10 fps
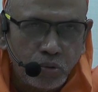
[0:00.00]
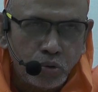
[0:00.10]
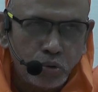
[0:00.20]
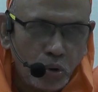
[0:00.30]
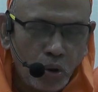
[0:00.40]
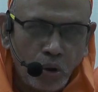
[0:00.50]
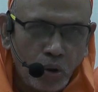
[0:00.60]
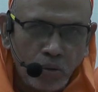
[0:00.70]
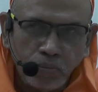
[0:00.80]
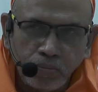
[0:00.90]

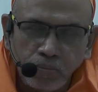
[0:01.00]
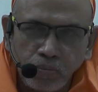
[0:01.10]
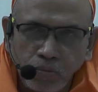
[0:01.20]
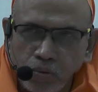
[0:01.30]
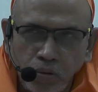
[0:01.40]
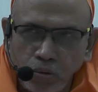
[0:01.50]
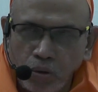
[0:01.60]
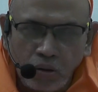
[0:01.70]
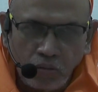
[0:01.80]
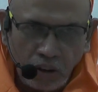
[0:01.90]
So,
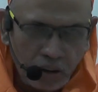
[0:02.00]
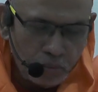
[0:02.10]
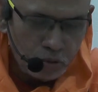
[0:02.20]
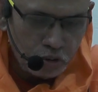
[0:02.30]
you are welcome to